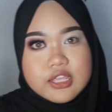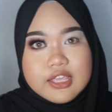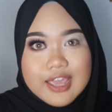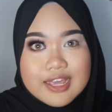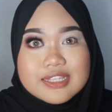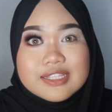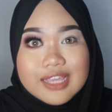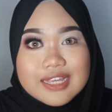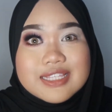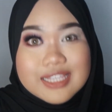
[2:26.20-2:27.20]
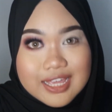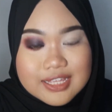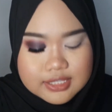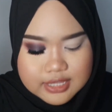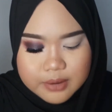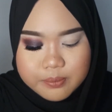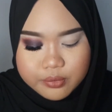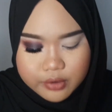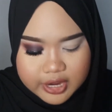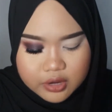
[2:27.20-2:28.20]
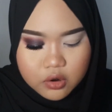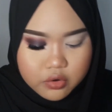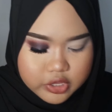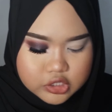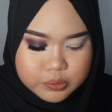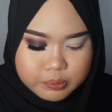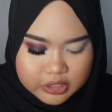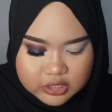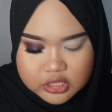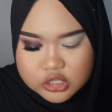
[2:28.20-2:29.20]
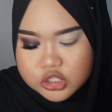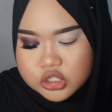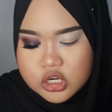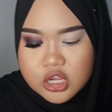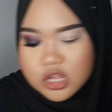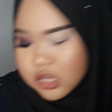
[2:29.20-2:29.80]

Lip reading: color. Yes, that bright orange pinkish,